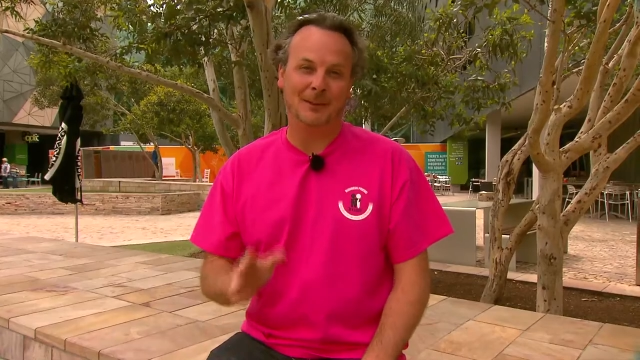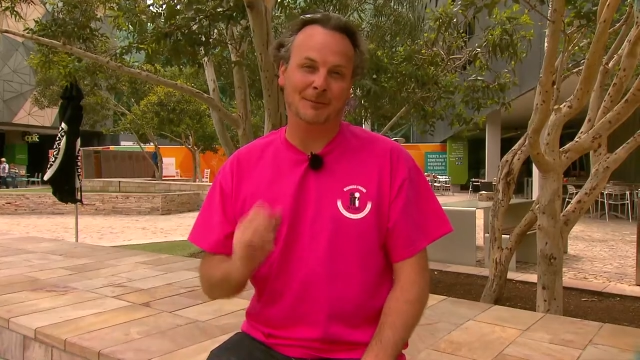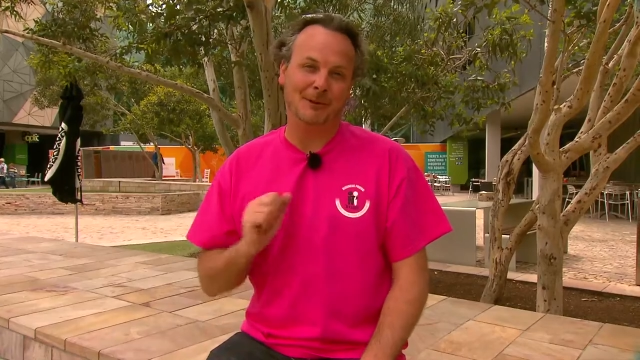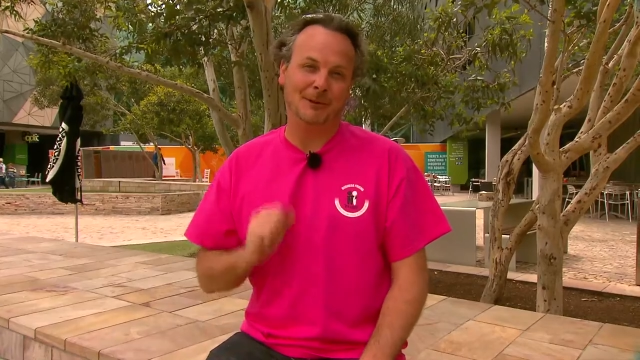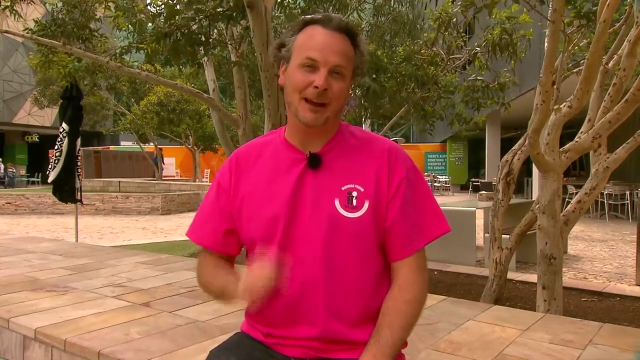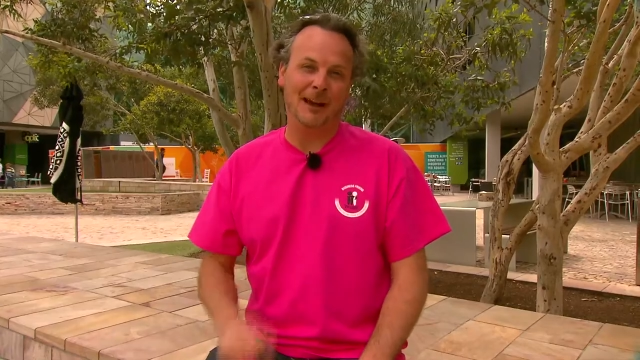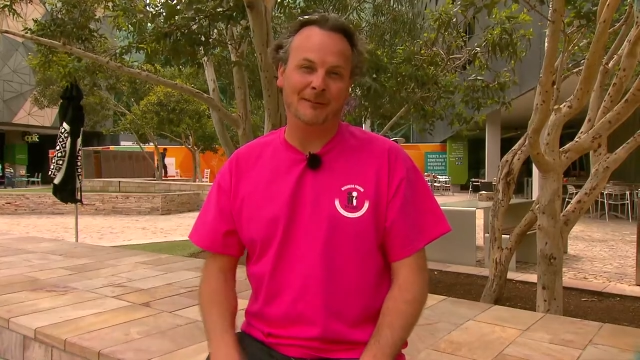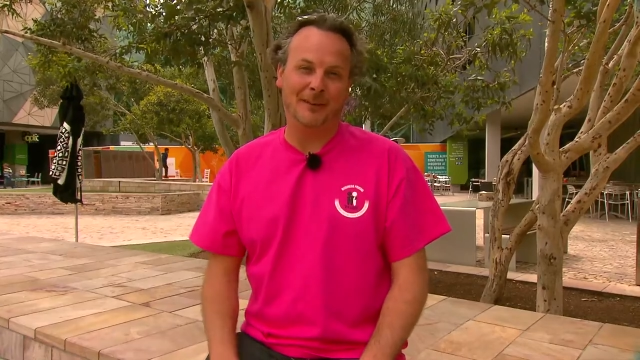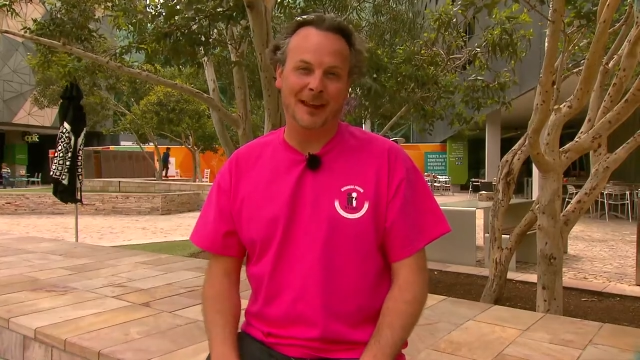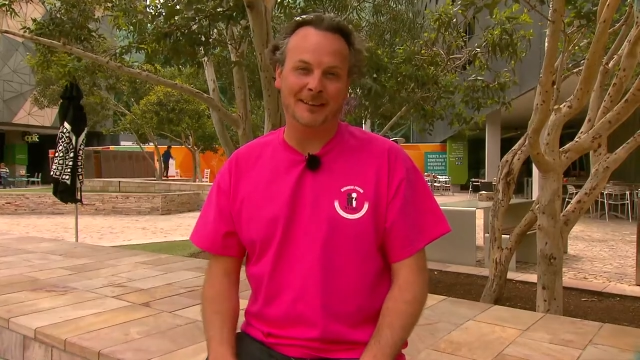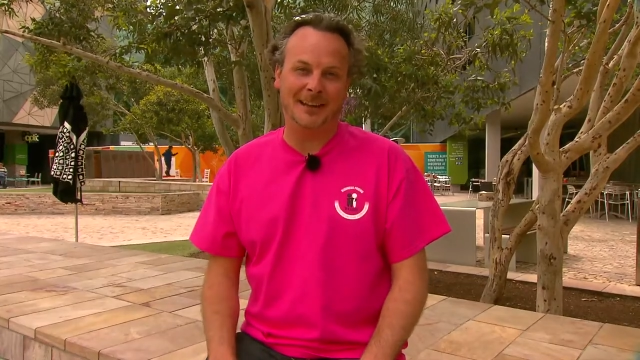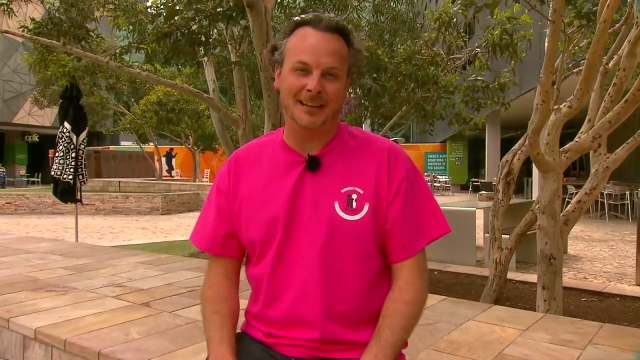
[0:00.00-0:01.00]
for the McGrath
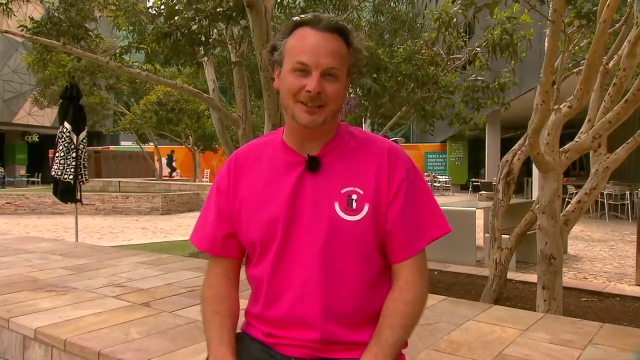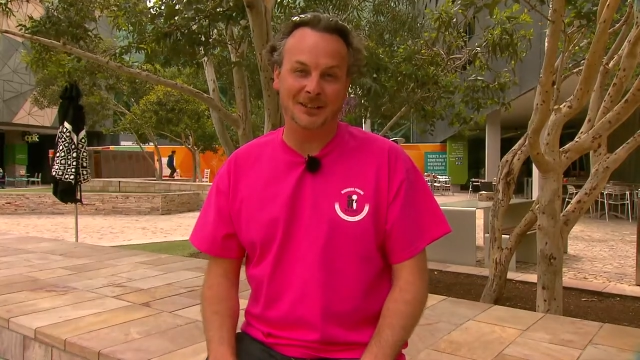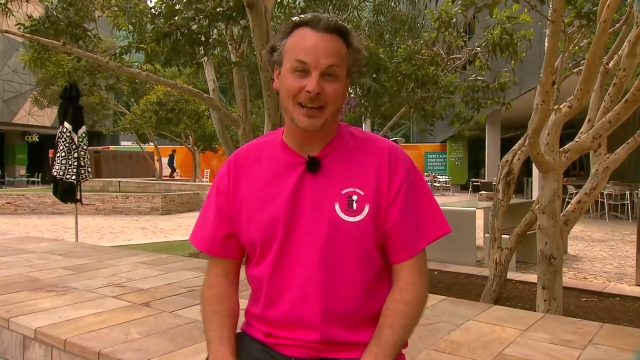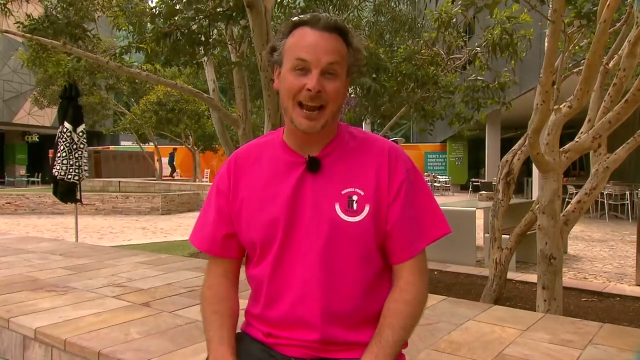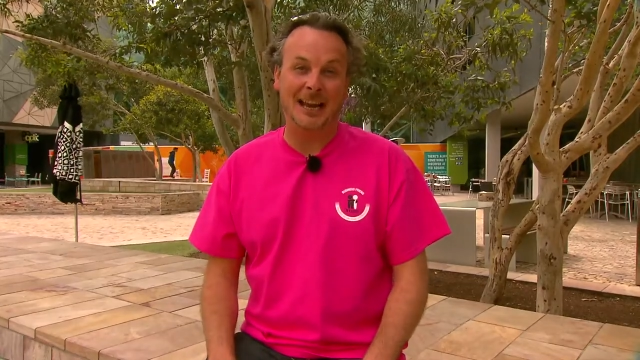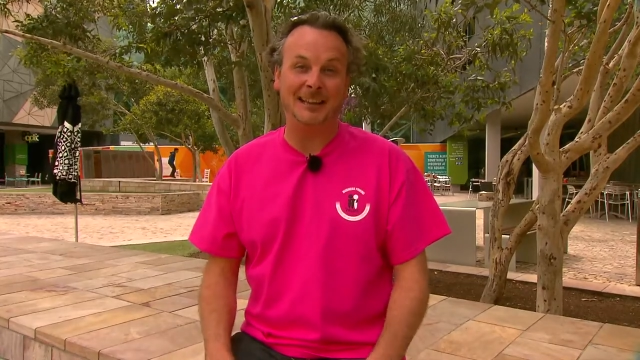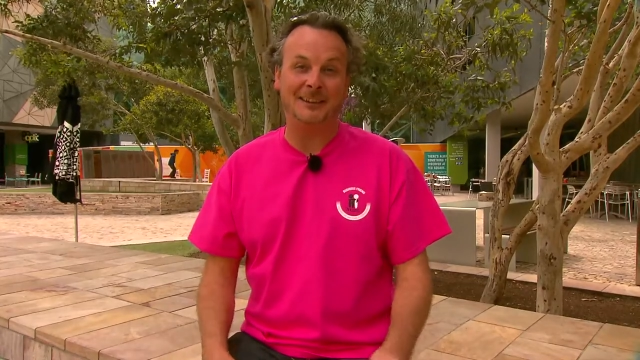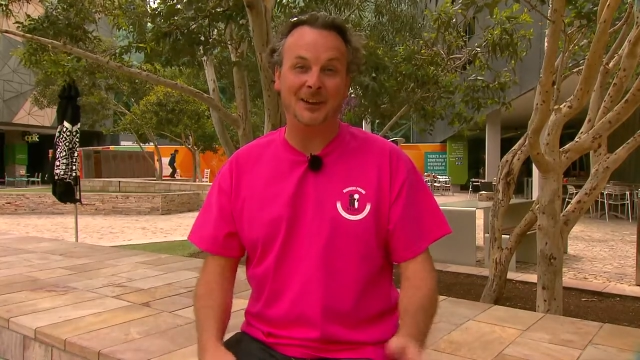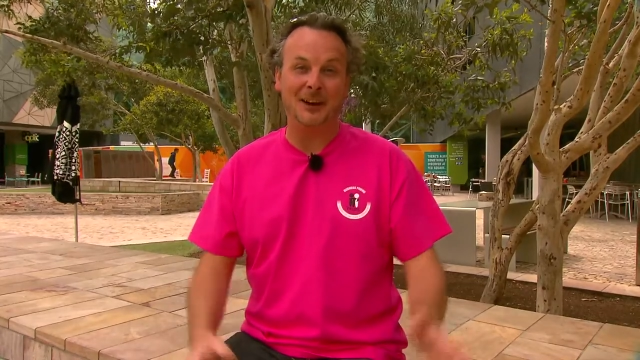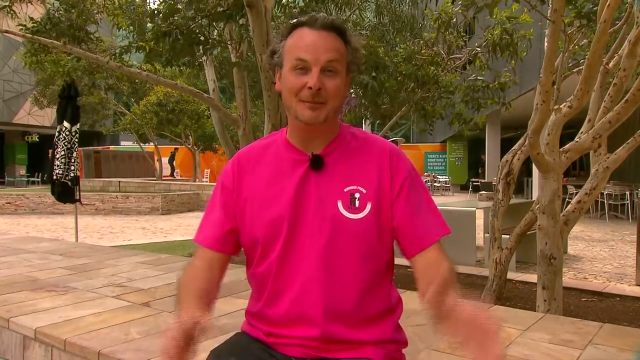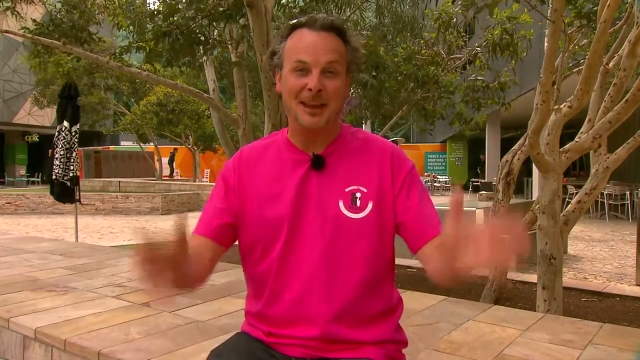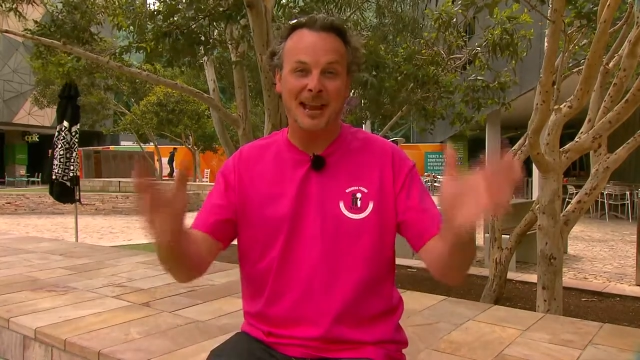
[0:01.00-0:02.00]
Foundation and it's
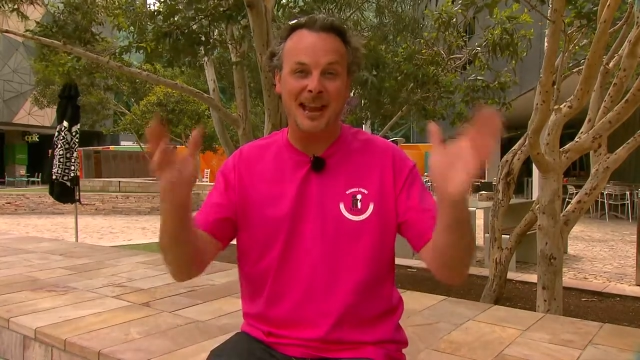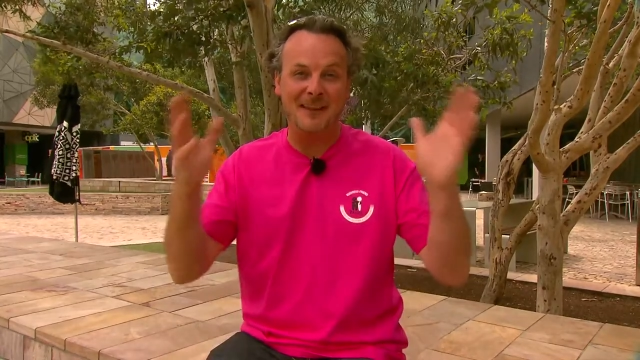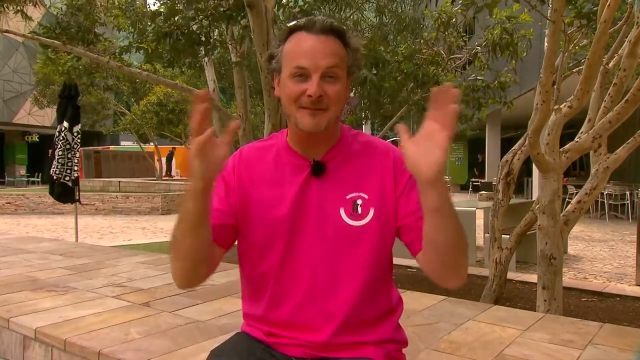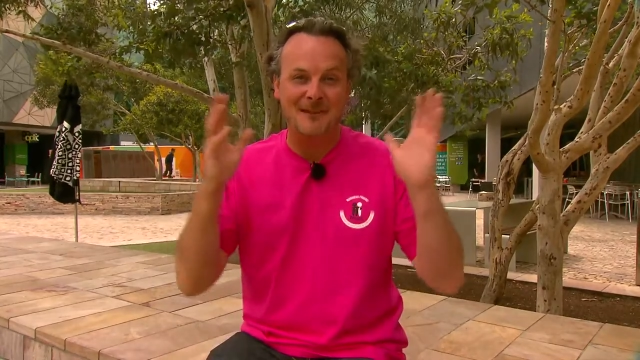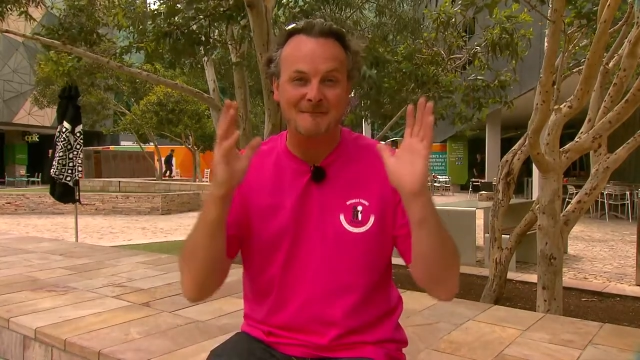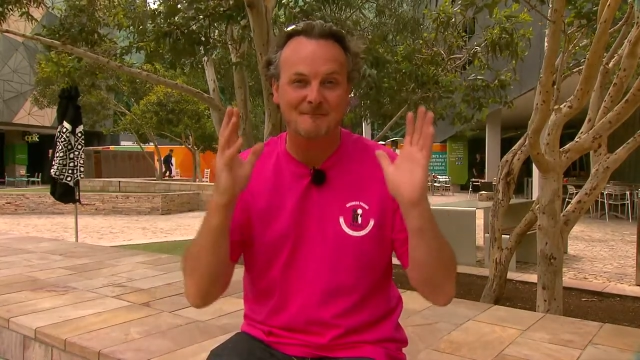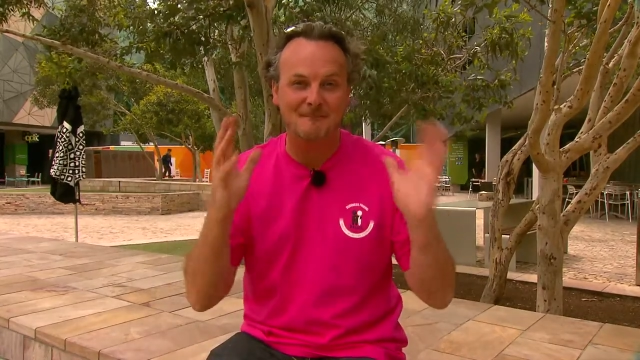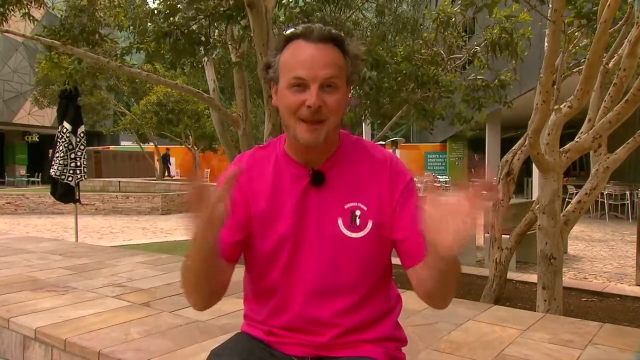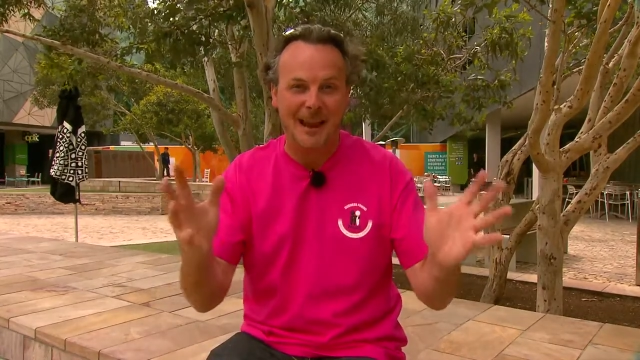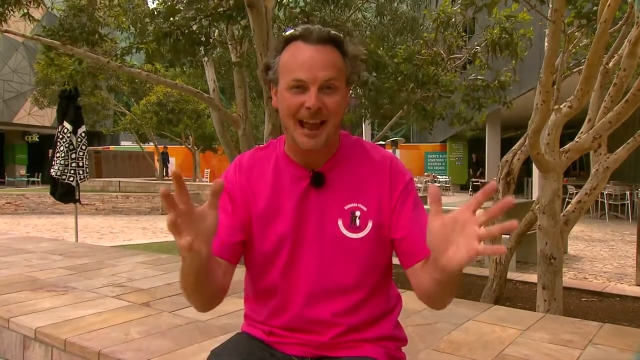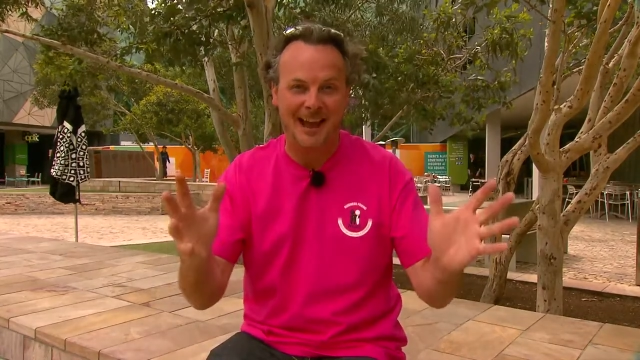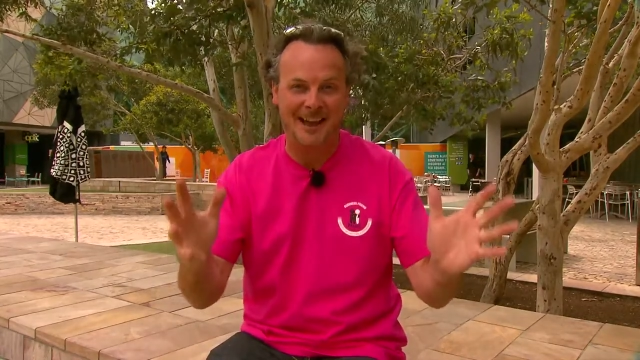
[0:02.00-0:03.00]
going to be even bigger.